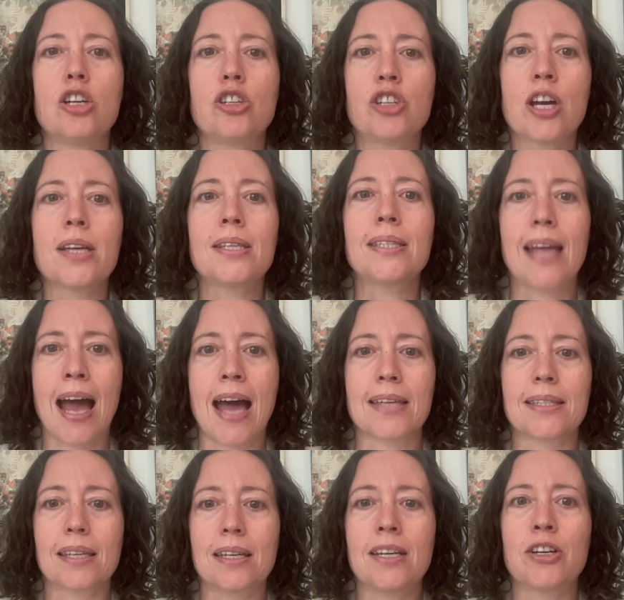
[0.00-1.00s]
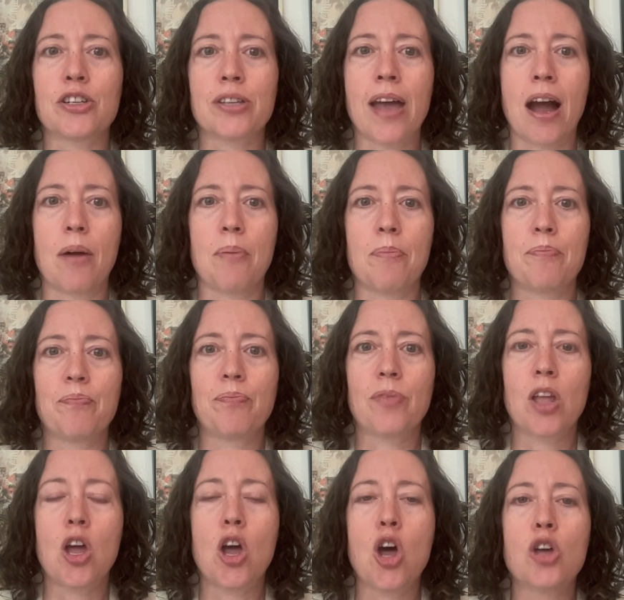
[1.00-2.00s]
Just ask, here's how.
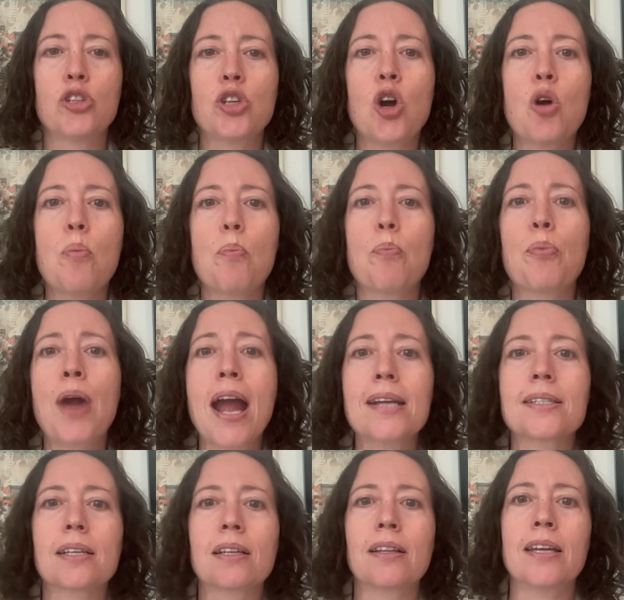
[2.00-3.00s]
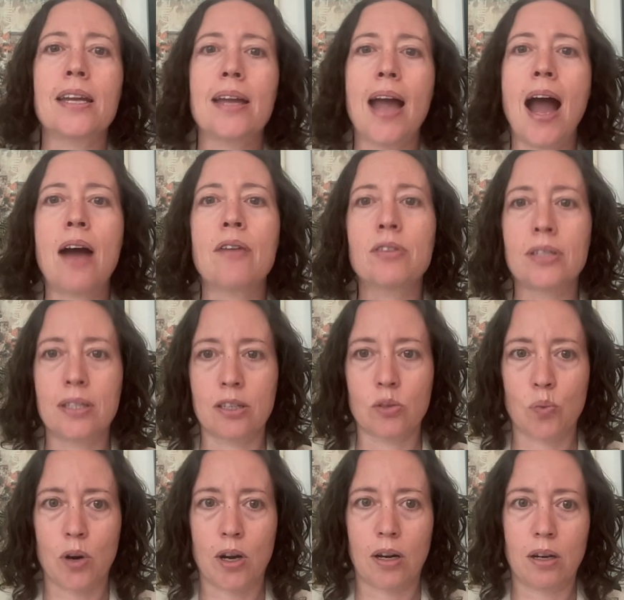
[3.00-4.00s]
So practically, how does
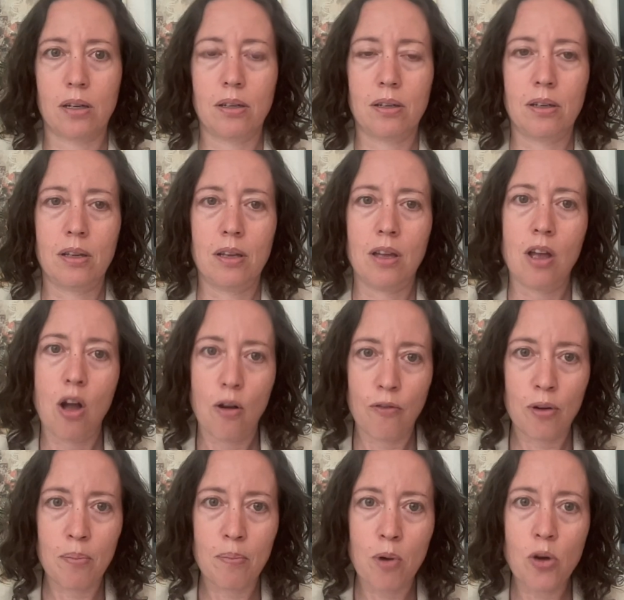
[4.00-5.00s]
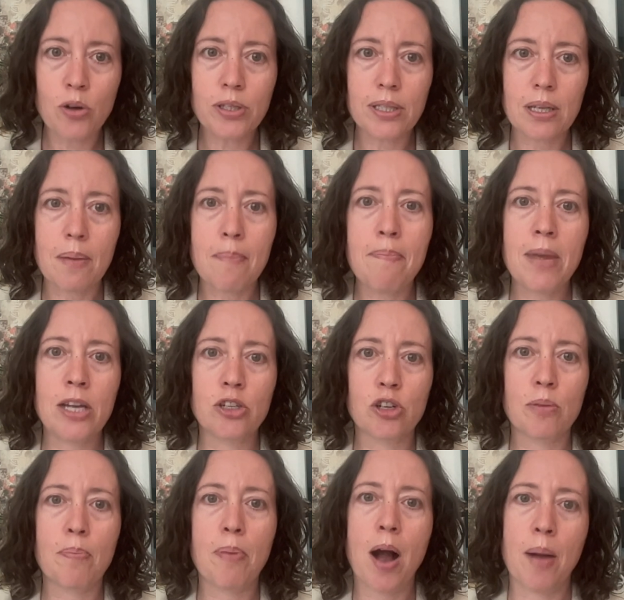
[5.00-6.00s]
this work? For most
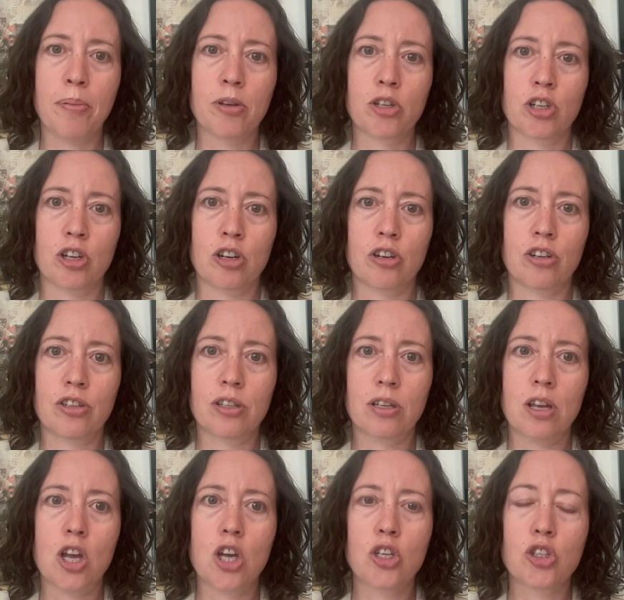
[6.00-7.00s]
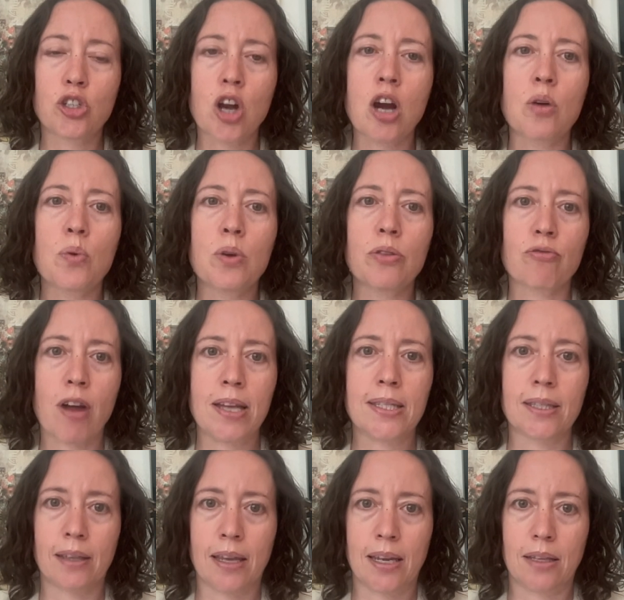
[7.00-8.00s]
major publishers, start with
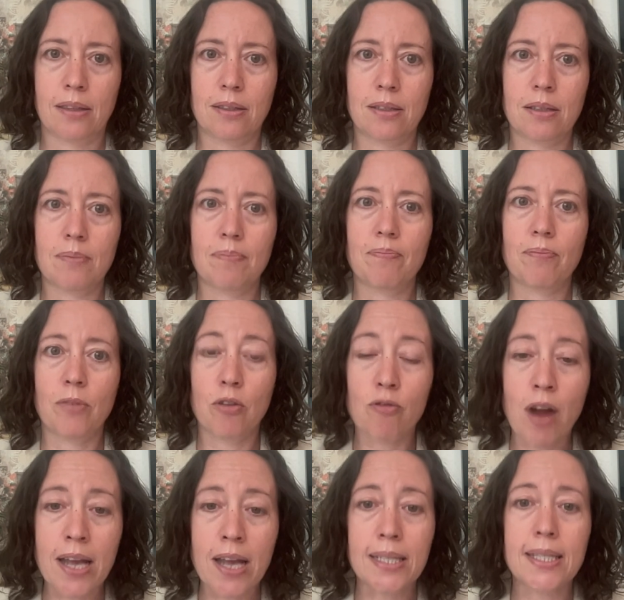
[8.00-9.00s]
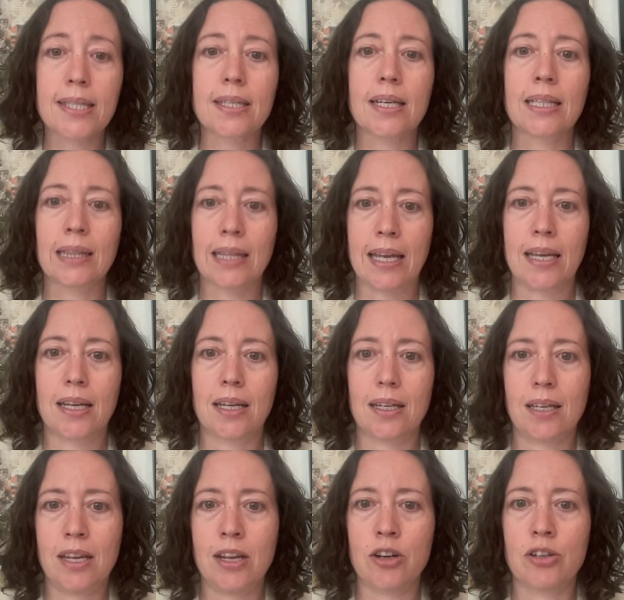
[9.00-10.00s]
RightsLinks. RightsLink.
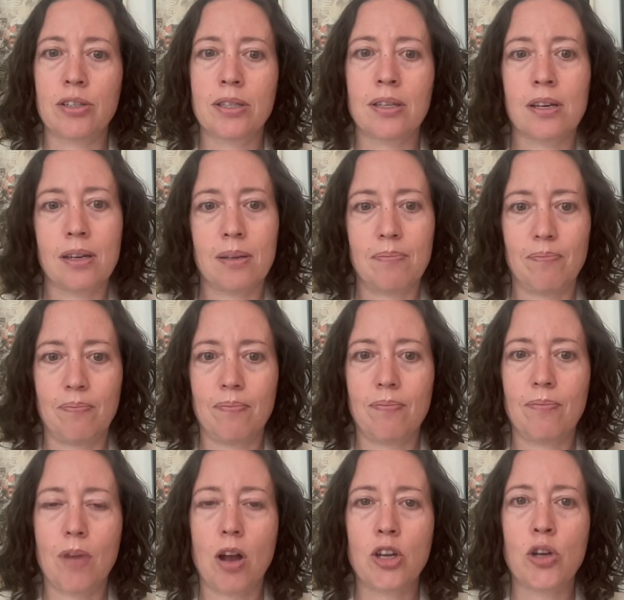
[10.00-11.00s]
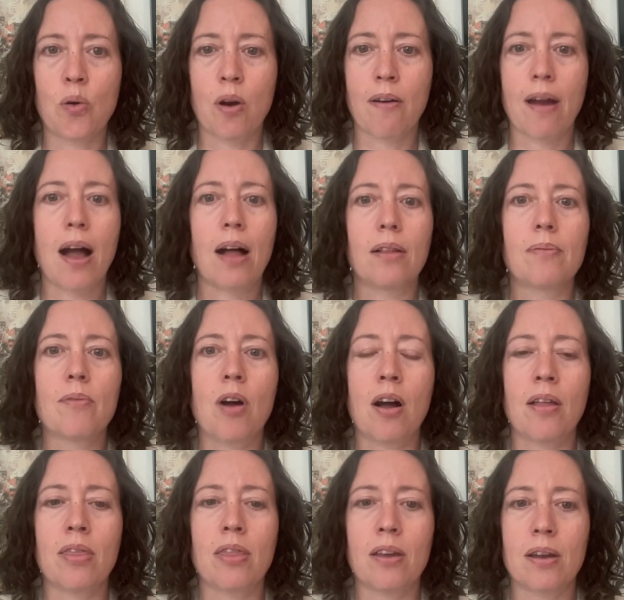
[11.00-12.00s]
Here's the URL
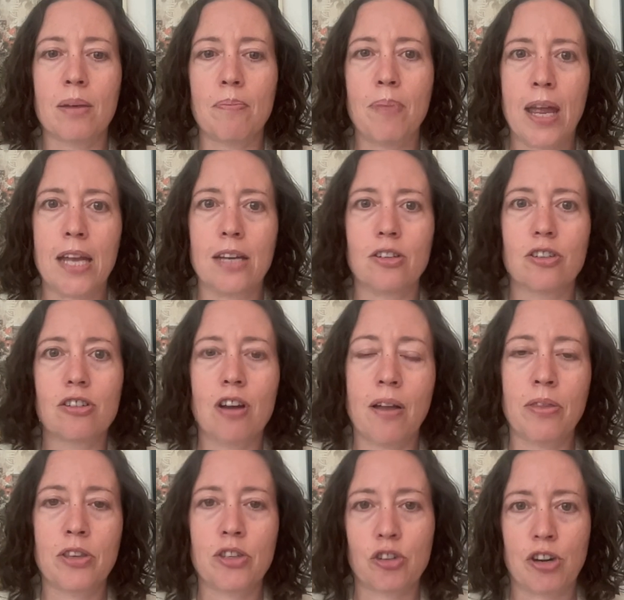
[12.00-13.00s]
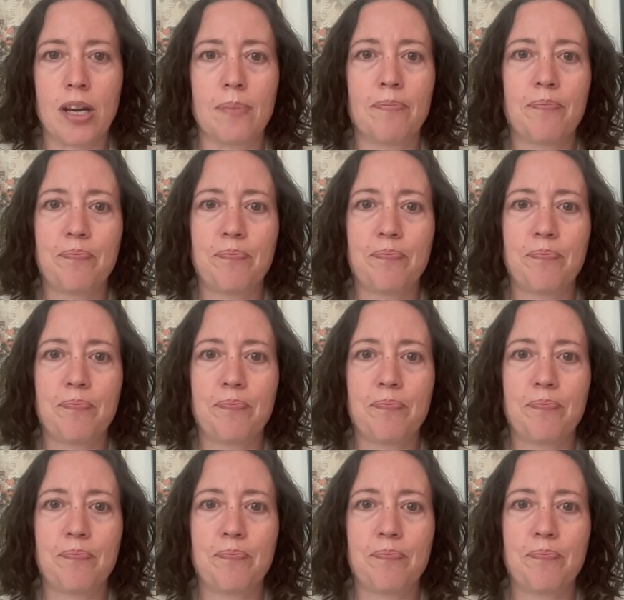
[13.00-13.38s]
on the page, on the screen.